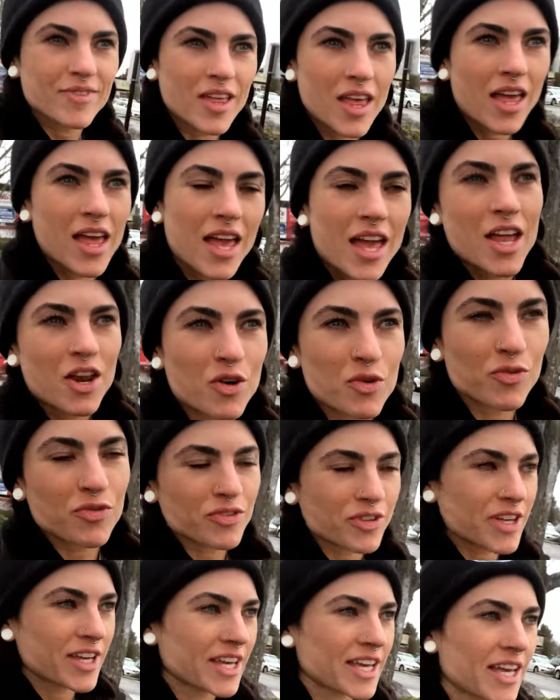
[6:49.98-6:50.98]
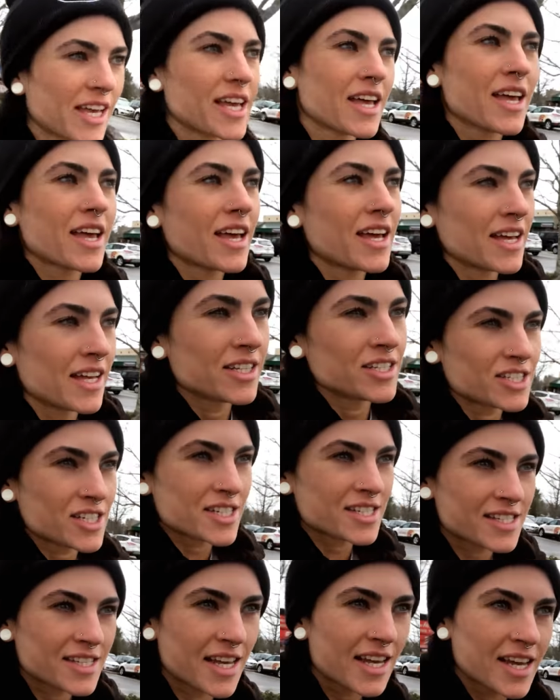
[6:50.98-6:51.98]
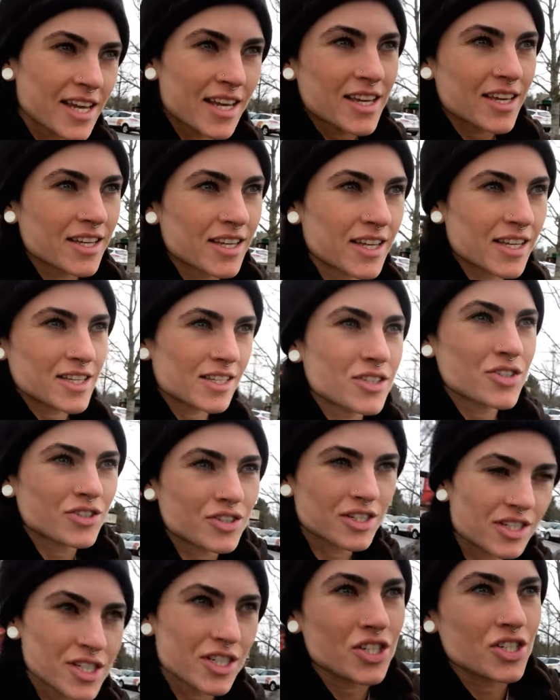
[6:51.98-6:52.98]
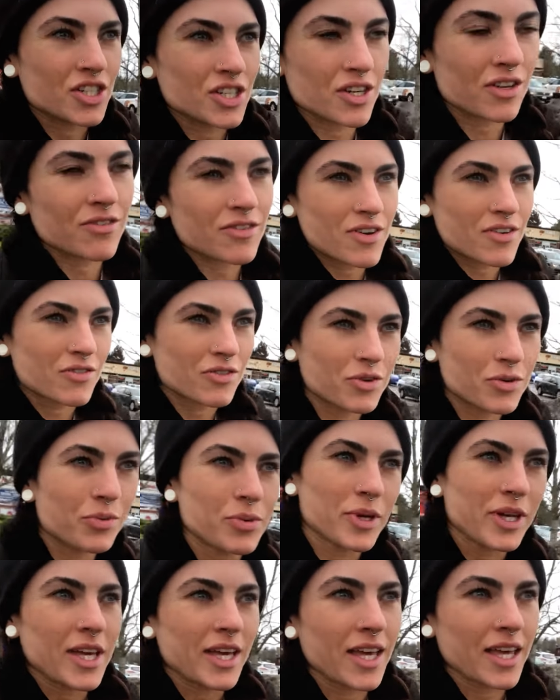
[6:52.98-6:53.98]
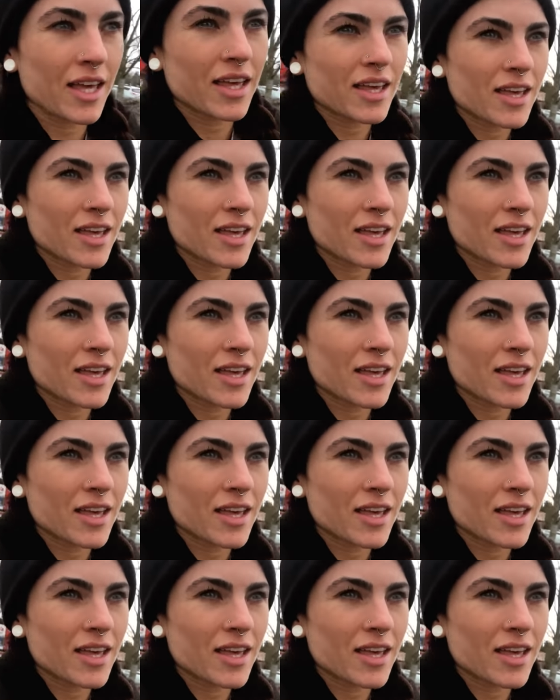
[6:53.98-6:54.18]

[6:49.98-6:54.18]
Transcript: And hopefully, just like in tradition of every week